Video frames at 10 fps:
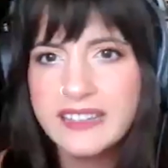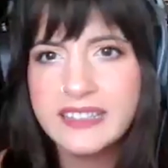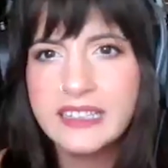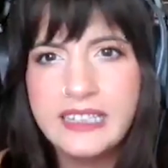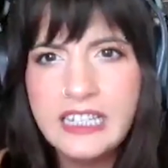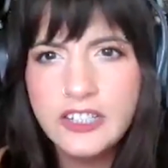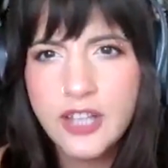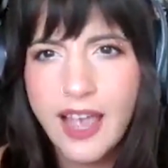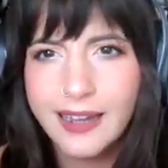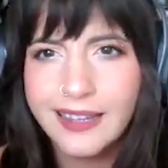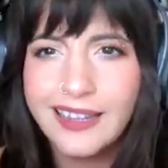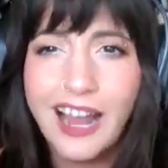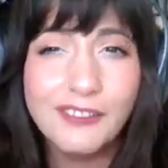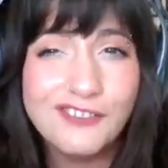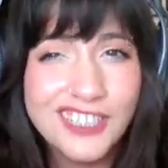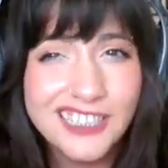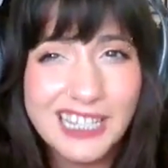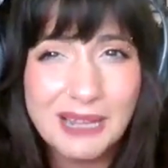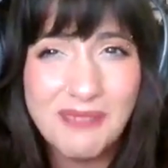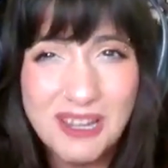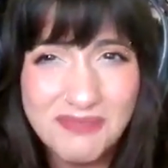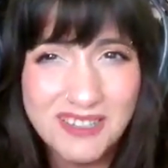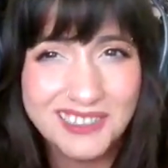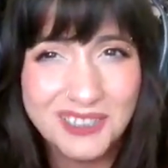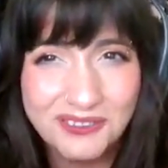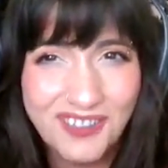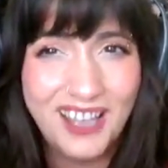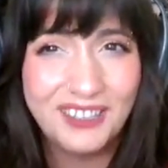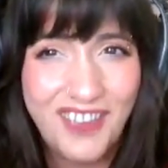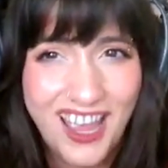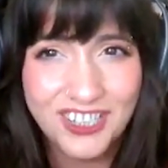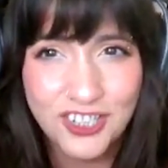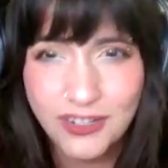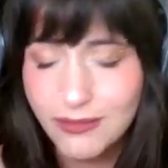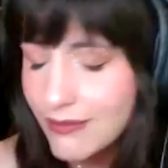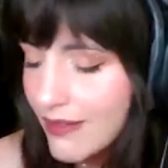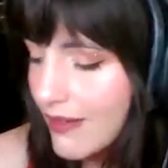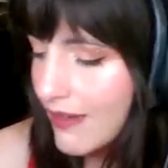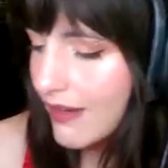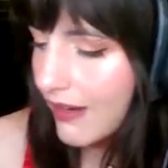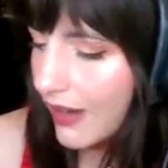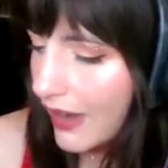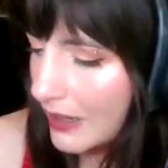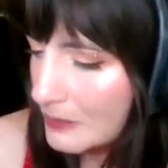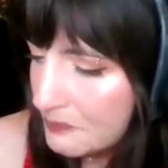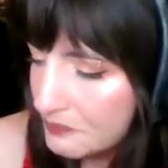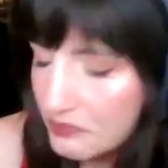it's a neat jacket. I feel like it might be a little fast fashion. Uh,